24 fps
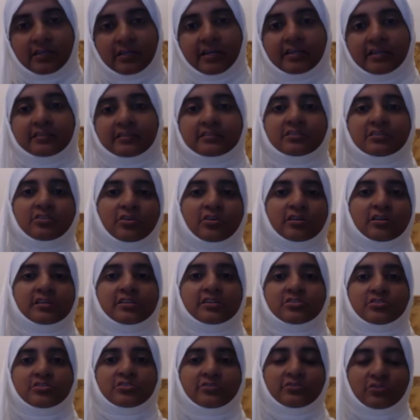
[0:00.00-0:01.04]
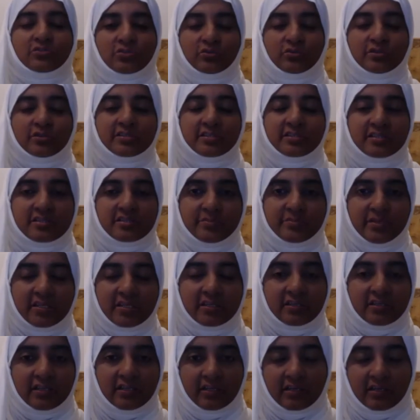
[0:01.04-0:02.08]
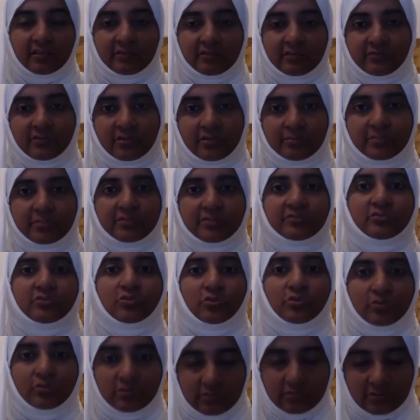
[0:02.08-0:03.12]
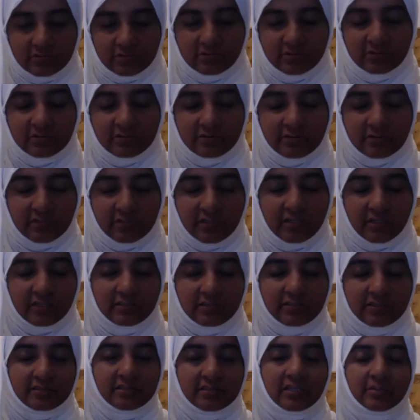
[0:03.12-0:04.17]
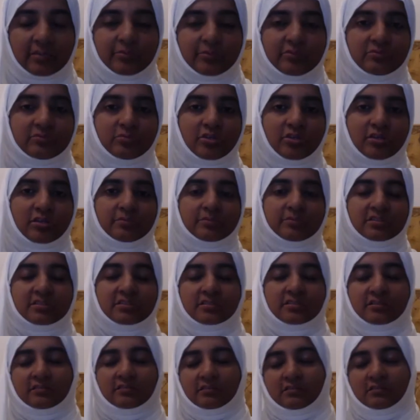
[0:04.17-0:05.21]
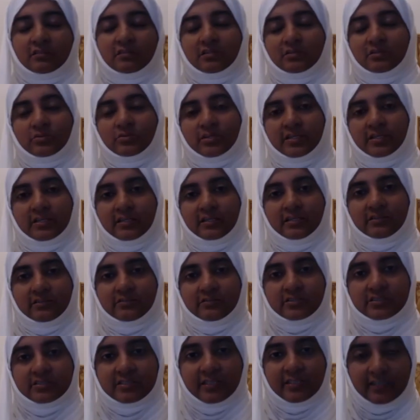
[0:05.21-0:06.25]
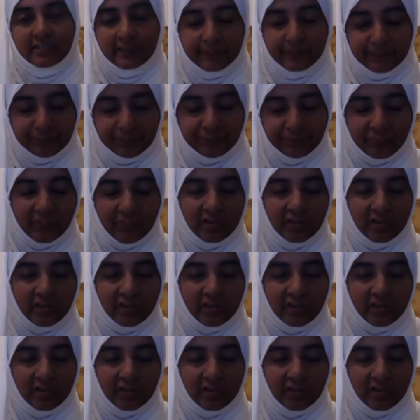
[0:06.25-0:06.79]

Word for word: And the knowledge, of course, has been there from before the time of Muhammad, Sallallahu Alaihi Wasallam.